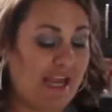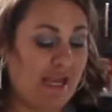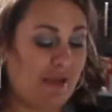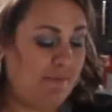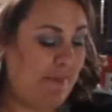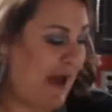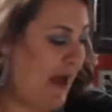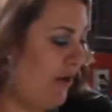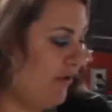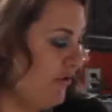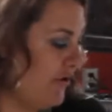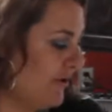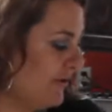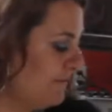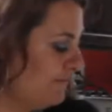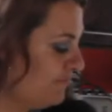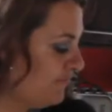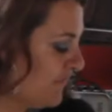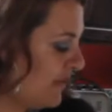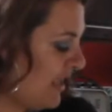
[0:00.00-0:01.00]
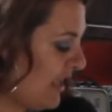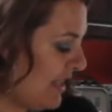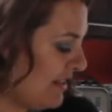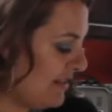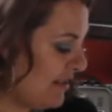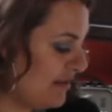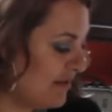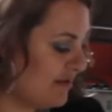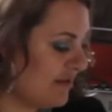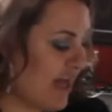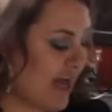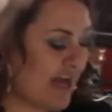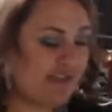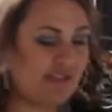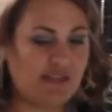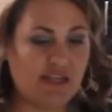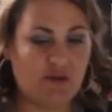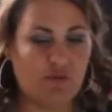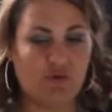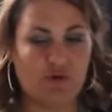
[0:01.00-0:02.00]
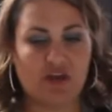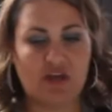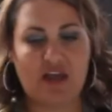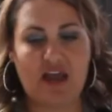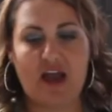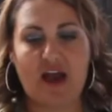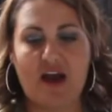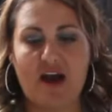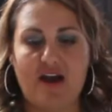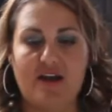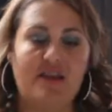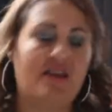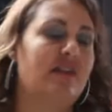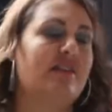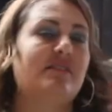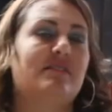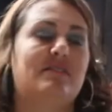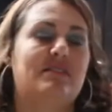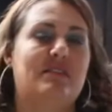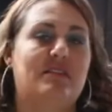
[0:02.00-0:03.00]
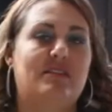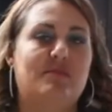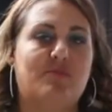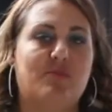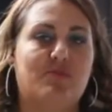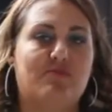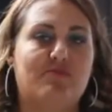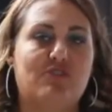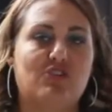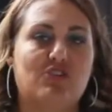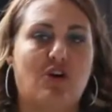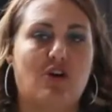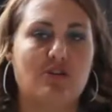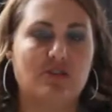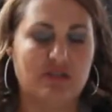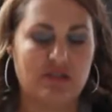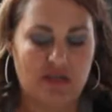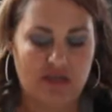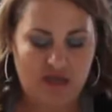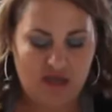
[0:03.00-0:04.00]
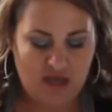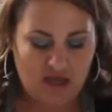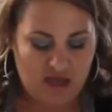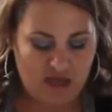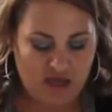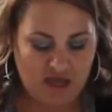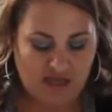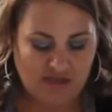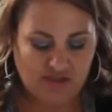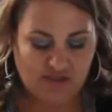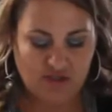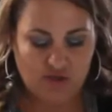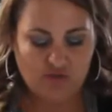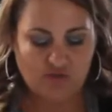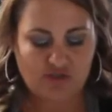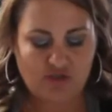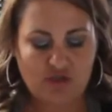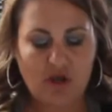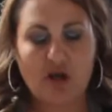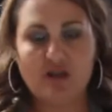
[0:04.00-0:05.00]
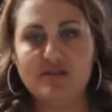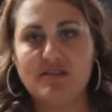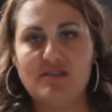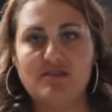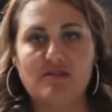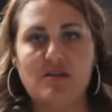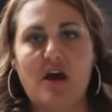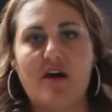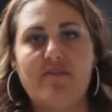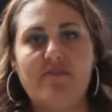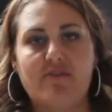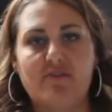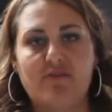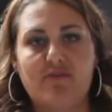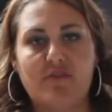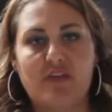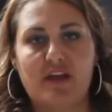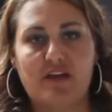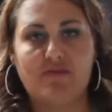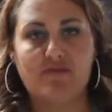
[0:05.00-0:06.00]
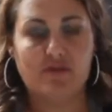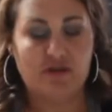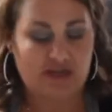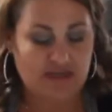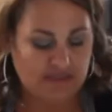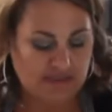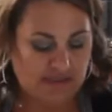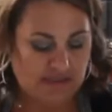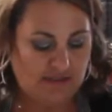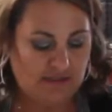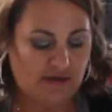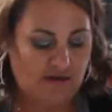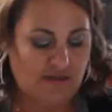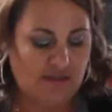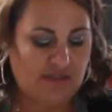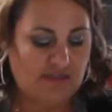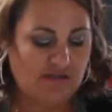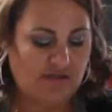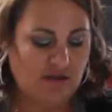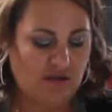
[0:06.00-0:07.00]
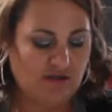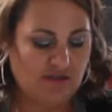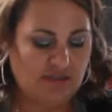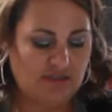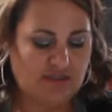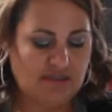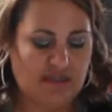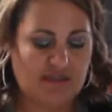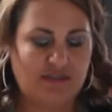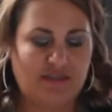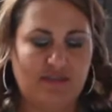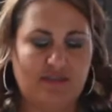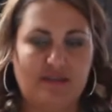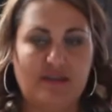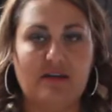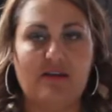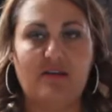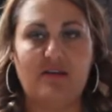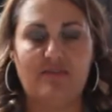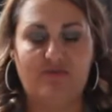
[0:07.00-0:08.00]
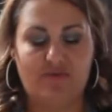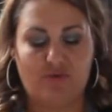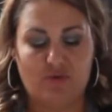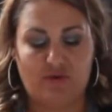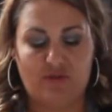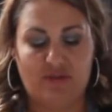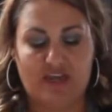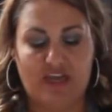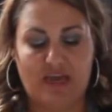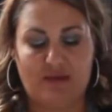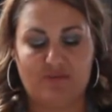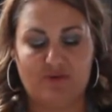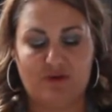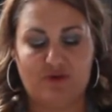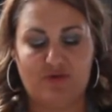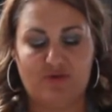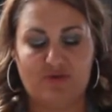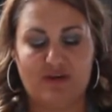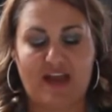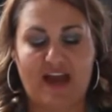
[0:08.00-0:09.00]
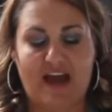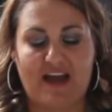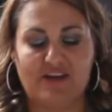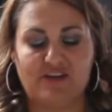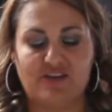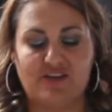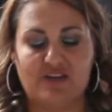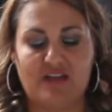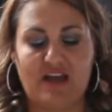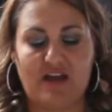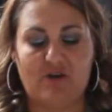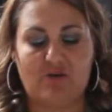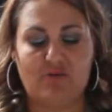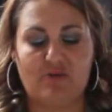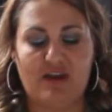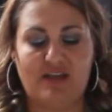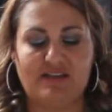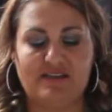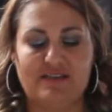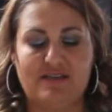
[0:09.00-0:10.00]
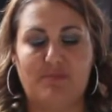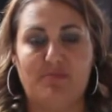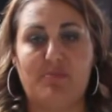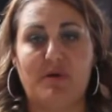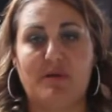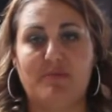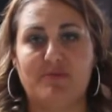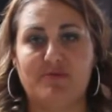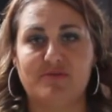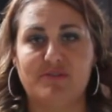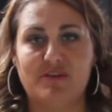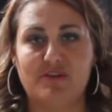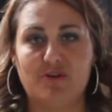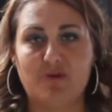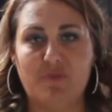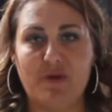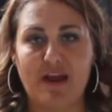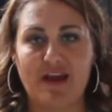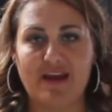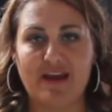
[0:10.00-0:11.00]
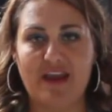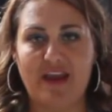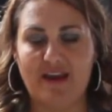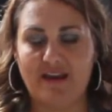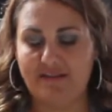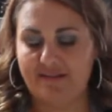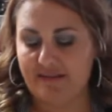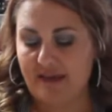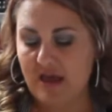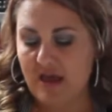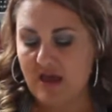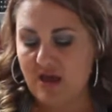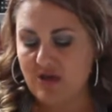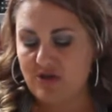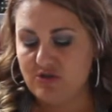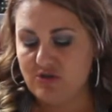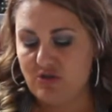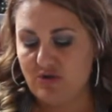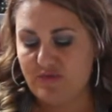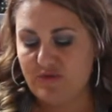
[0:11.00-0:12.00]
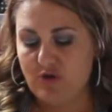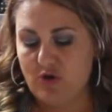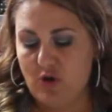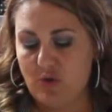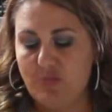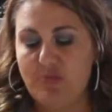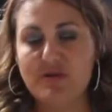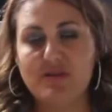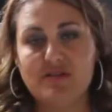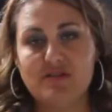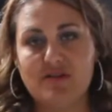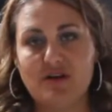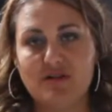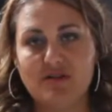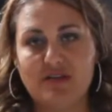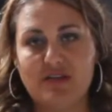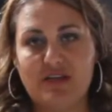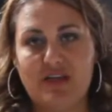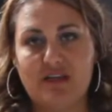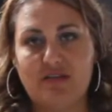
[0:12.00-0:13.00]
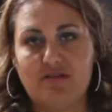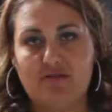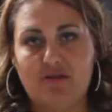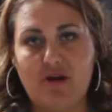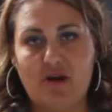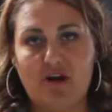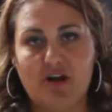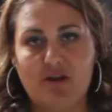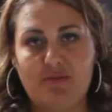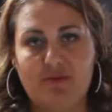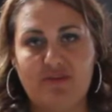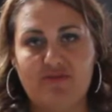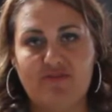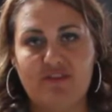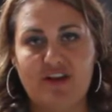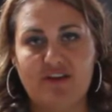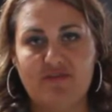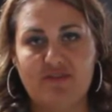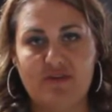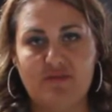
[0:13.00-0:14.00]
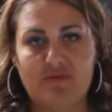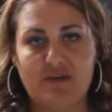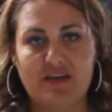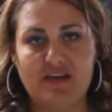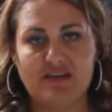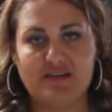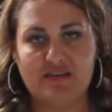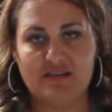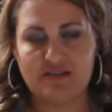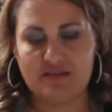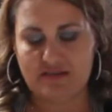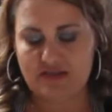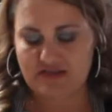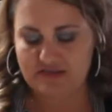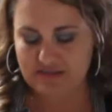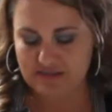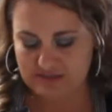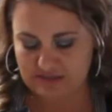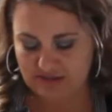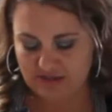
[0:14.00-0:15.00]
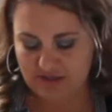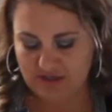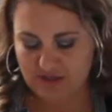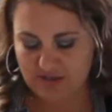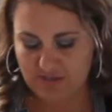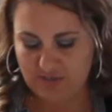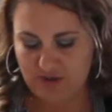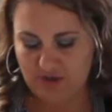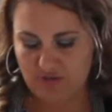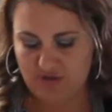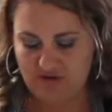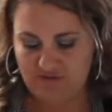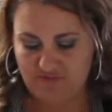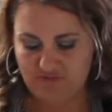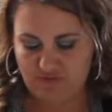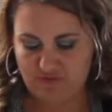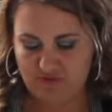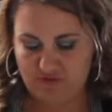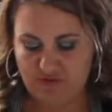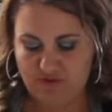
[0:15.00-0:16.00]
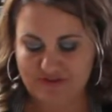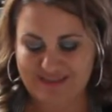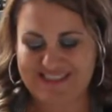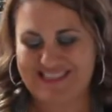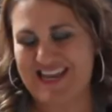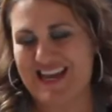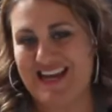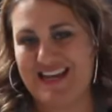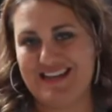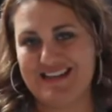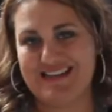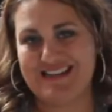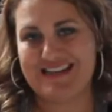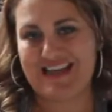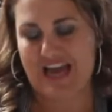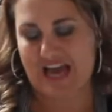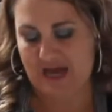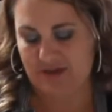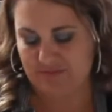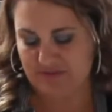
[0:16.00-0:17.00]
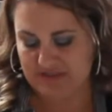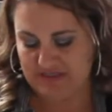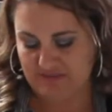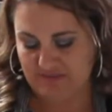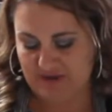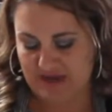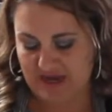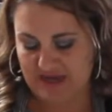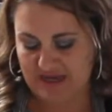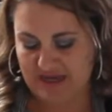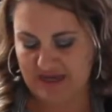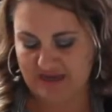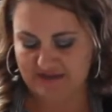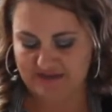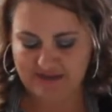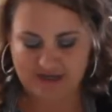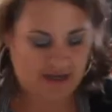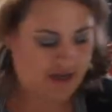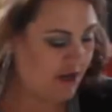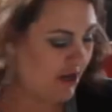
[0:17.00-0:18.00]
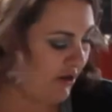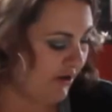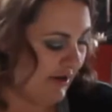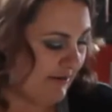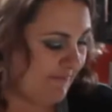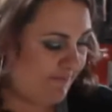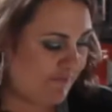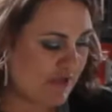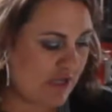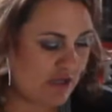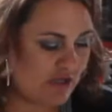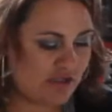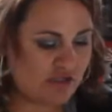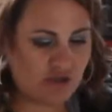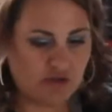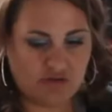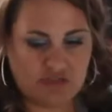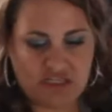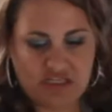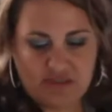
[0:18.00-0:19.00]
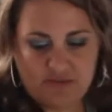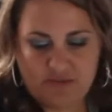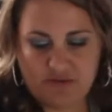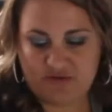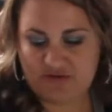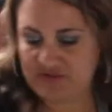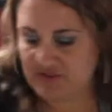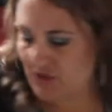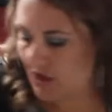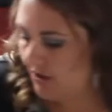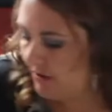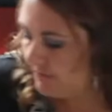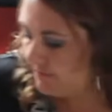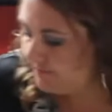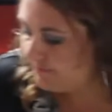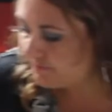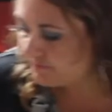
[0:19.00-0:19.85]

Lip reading: powder. And then the last thing we're going to add is a teaspoon of salt. And so salt is not for flavor necessarily. Salt is necessary for the chemical reaction that creates the bubbles in your pancakes. So if you don't put salt in it, they're not going to be fluffy, because it's a necessary component for the science that happens in pancakes. All right, so a teaspoon of salt.